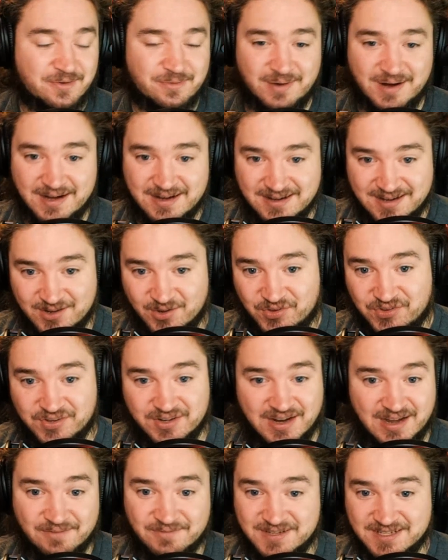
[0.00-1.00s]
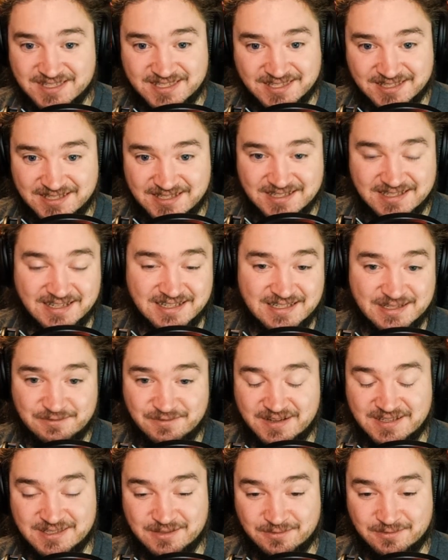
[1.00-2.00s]
Ryan Nielsen, obviously a
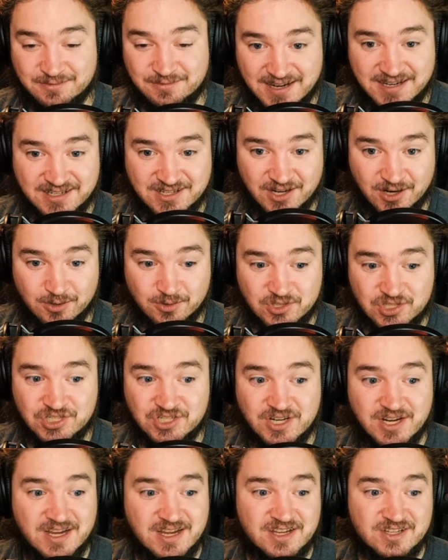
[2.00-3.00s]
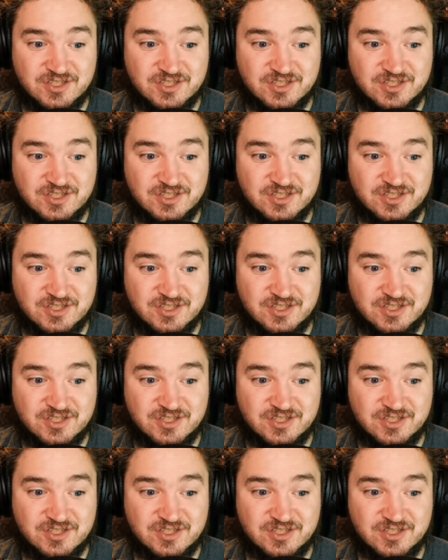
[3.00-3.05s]
defensive line coach.